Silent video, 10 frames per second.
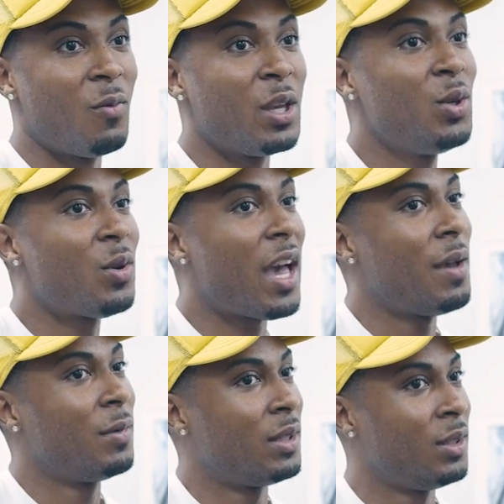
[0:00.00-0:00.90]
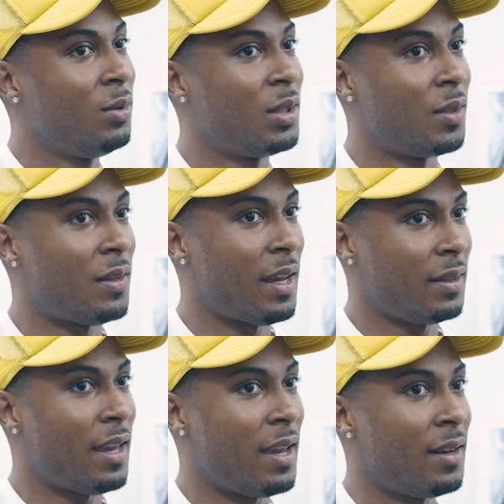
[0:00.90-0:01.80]
When you able to do stuff
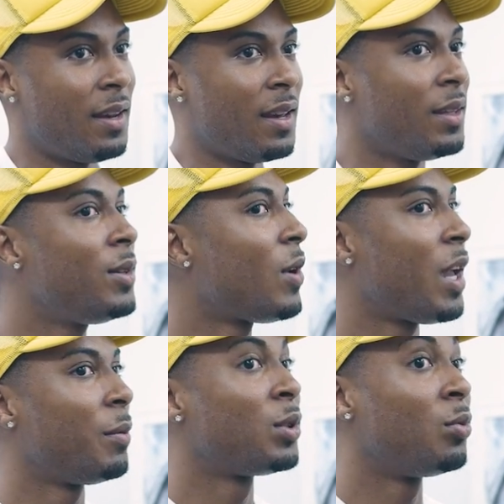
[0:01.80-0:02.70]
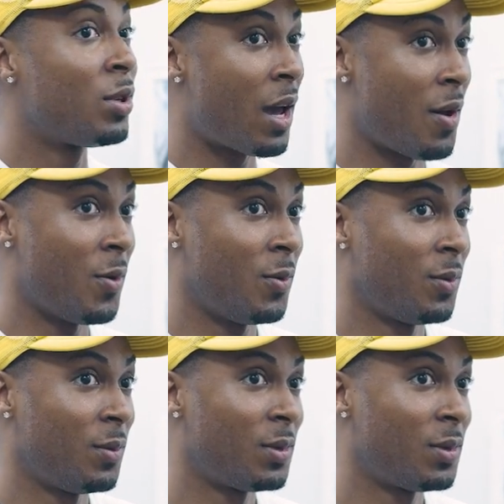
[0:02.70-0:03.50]
like that, you able to know.